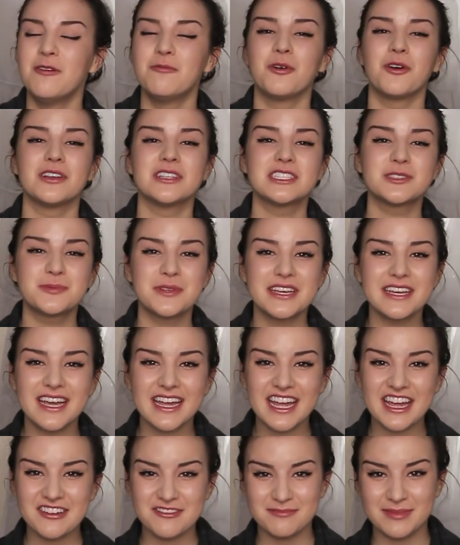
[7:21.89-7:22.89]
But
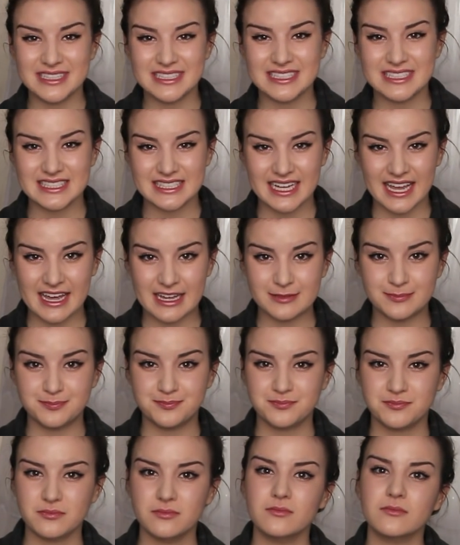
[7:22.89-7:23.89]
speaking of my
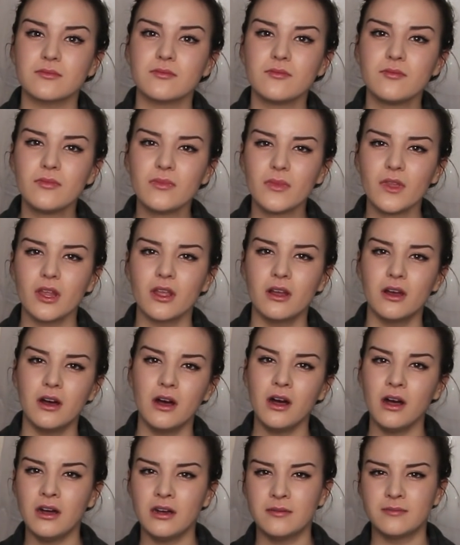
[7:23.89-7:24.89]
skin,
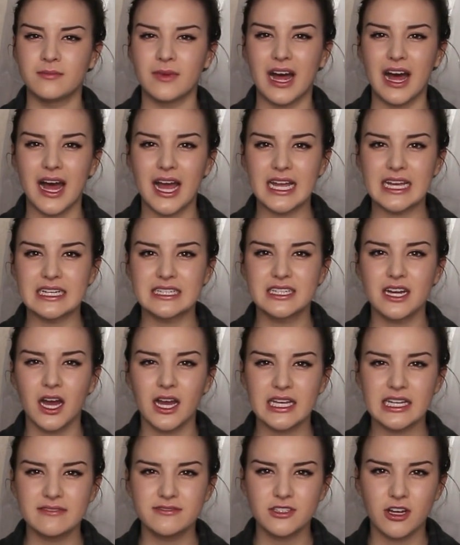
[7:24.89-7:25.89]
I had
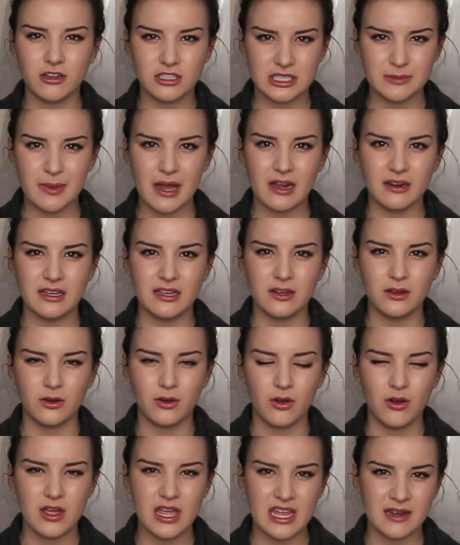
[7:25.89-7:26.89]
kind of talked about it
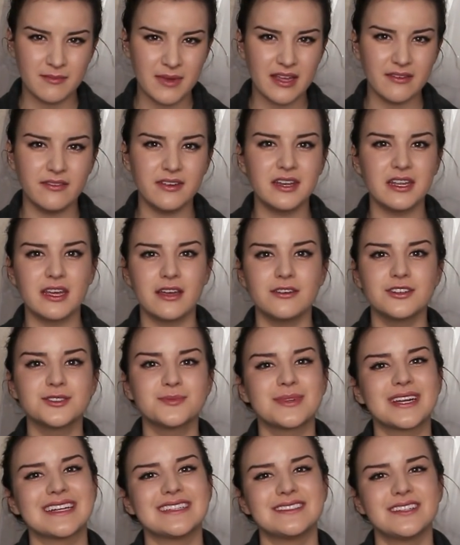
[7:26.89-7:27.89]
in my
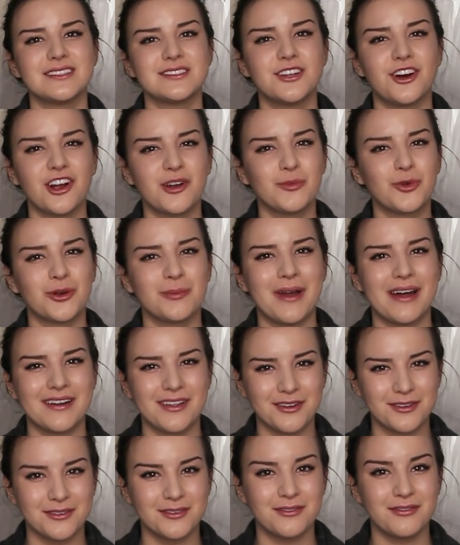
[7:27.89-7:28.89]
videos, but I did talk more about
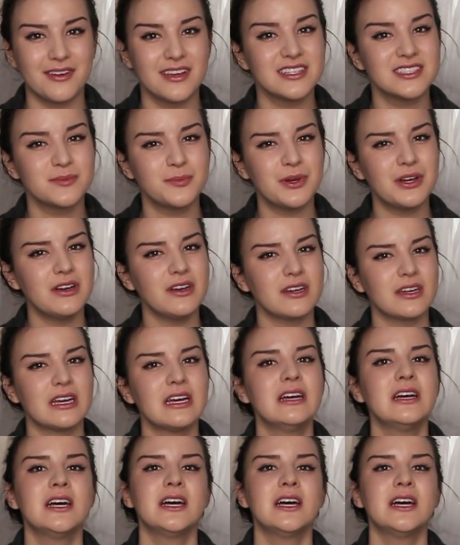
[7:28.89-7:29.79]
it on Facebook.